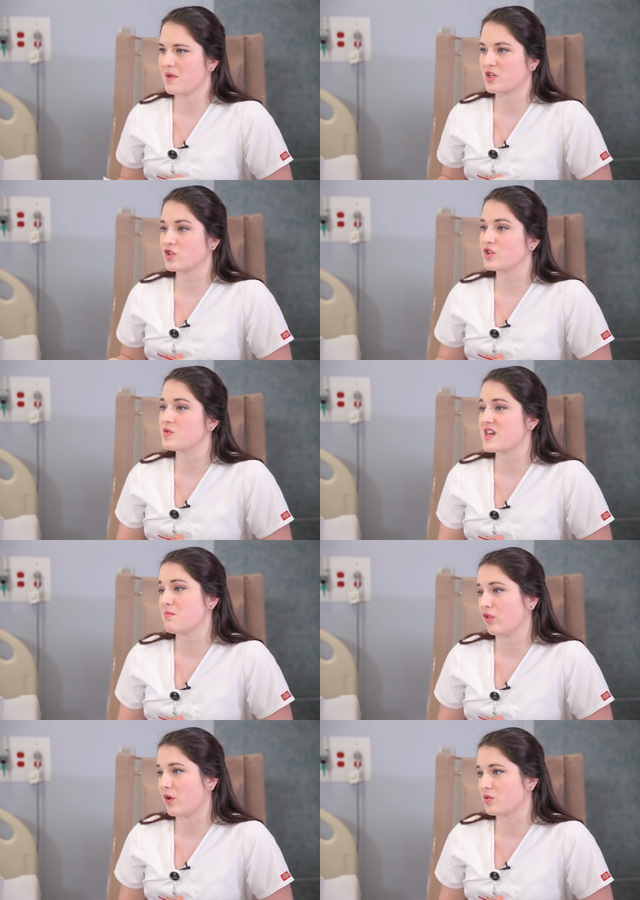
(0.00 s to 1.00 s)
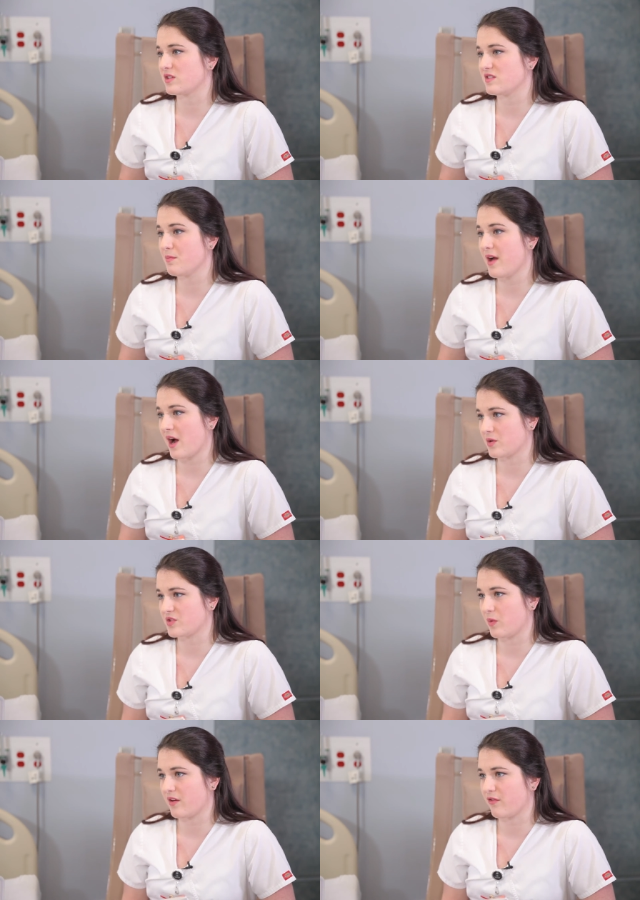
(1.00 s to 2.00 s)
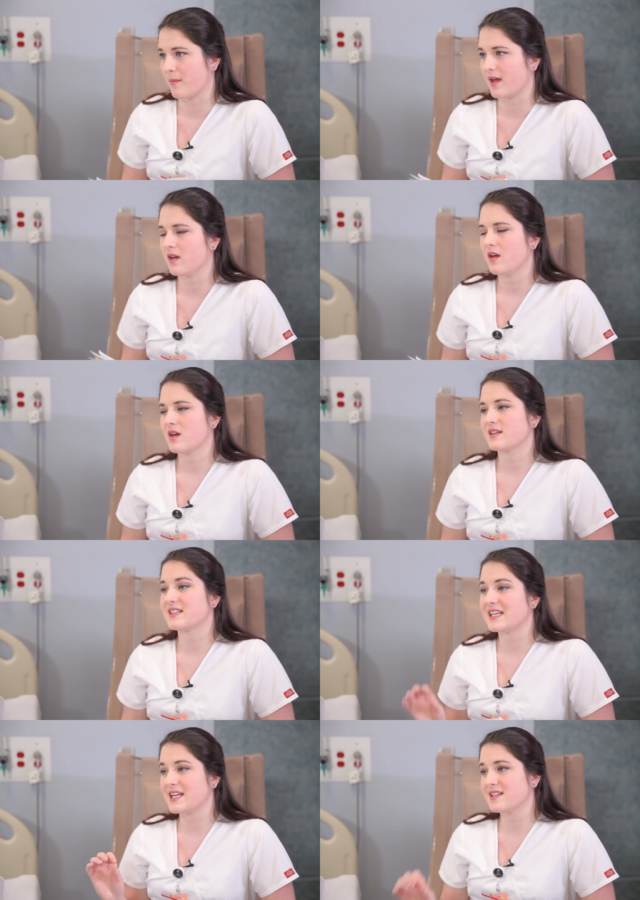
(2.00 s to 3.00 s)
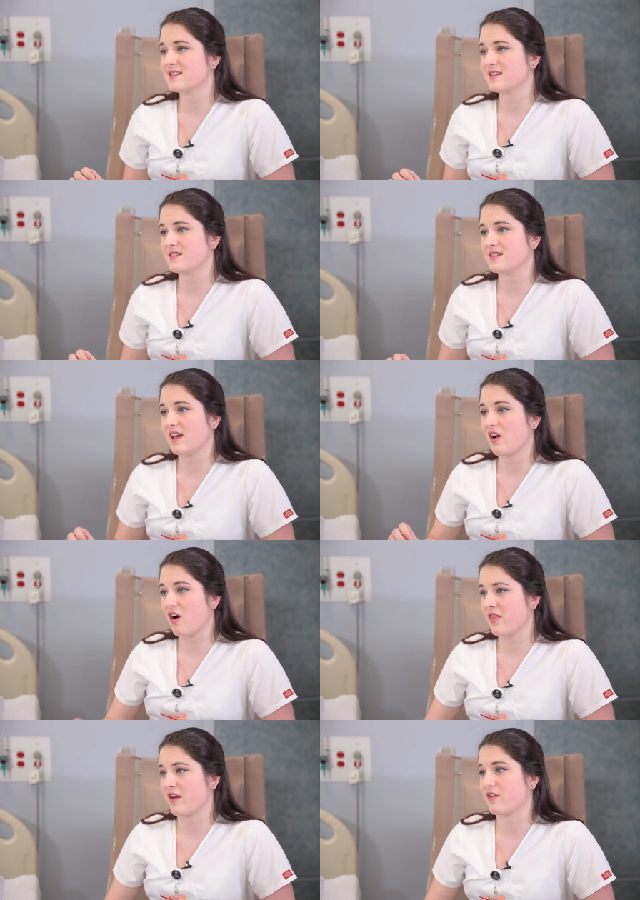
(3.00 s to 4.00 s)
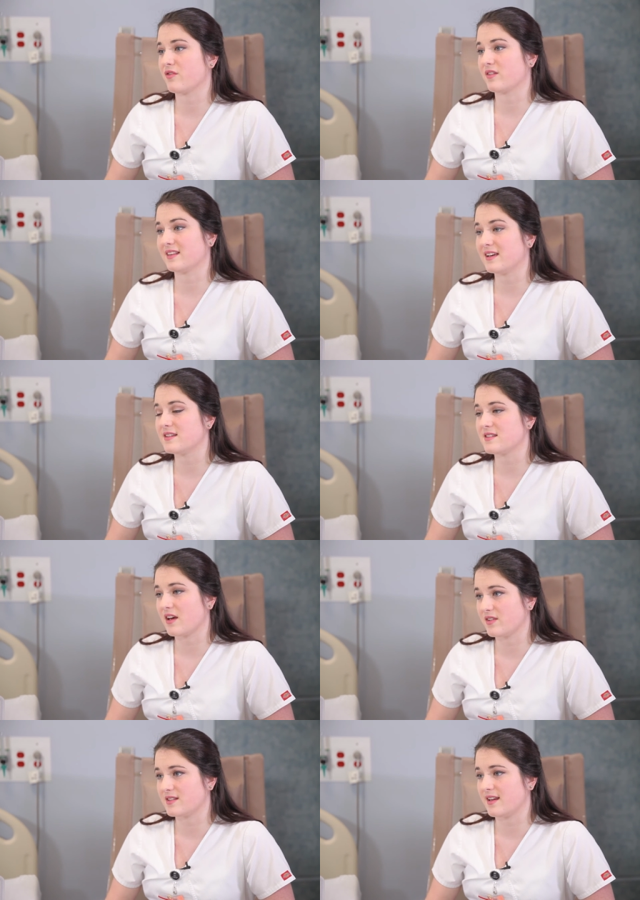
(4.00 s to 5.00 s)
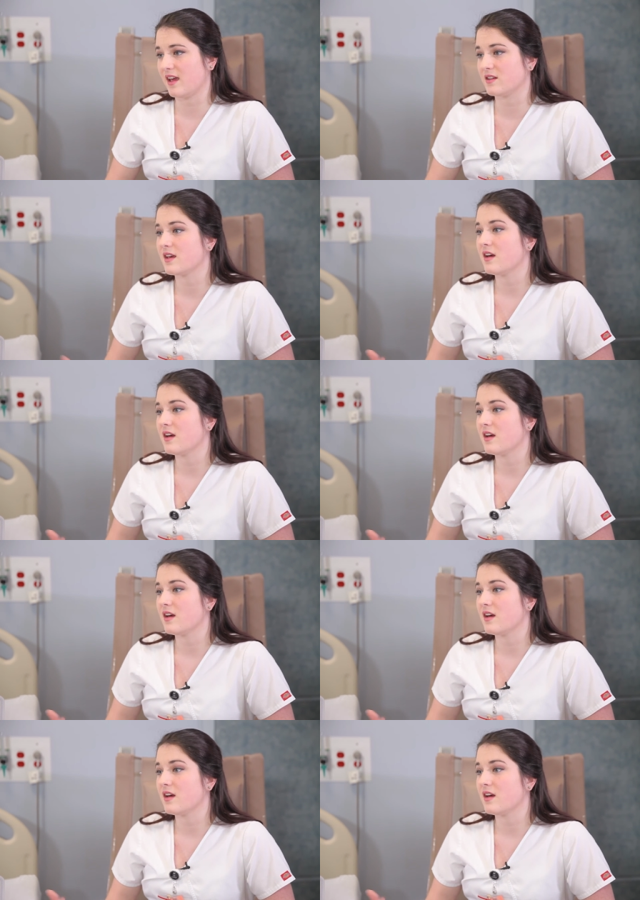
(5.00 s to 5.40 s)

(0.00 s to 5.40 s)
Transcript: Make sure you keep lotions and powders away from it because it needs to stay on there for at least seven days